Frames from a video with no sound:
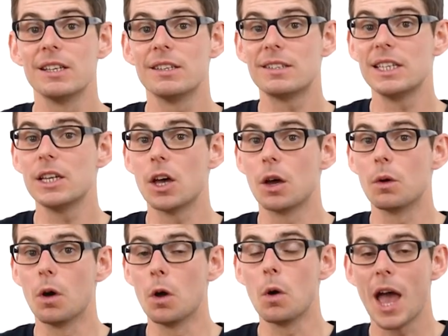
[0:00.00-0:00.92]

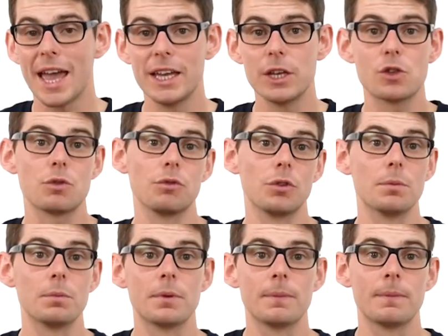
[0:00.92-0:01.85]
COOH
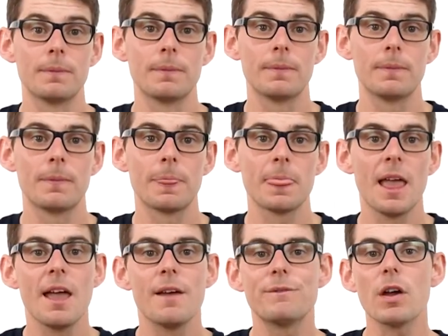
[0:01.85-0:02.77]
group.
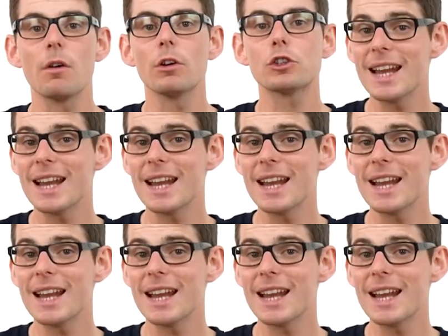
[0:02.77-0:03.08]
There are